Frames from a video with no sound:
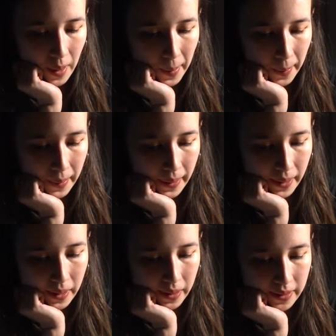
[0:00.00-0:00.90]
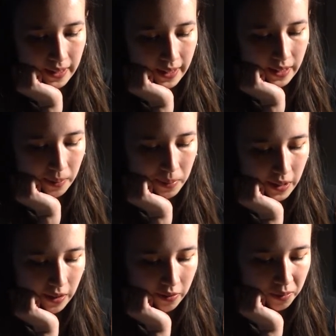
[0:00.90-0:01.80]
Maybe like a tiny
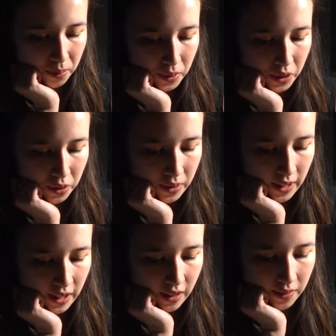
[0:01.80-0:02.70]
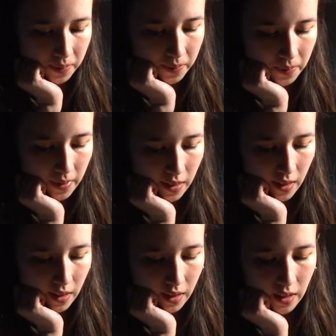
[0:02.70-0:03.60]
bit of blue in there.
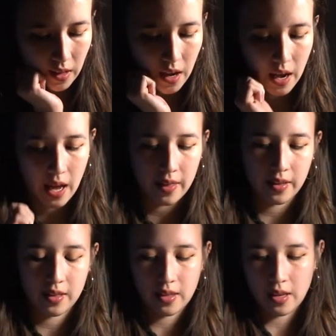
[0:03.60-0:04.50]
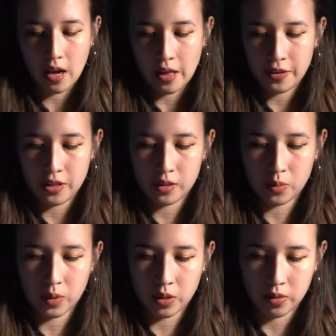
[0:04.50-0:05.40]
And then the others,
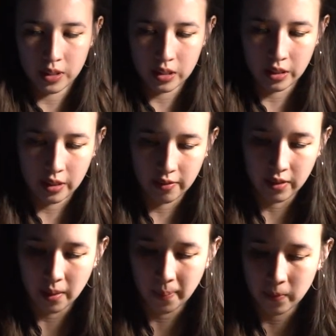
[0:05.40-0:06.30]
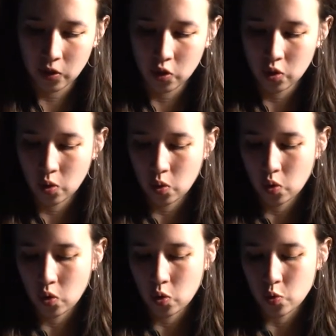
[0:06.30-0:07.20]
we're going to leave
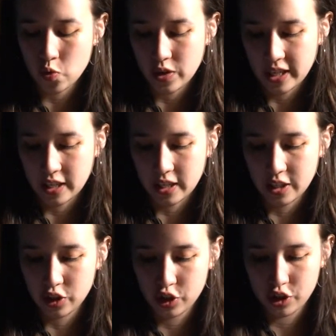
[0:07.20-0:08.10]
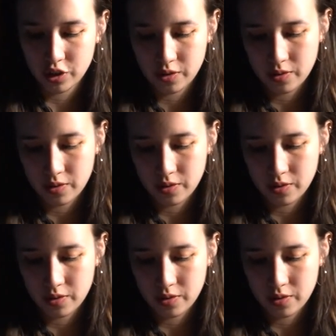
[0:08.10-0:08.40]
them greenish.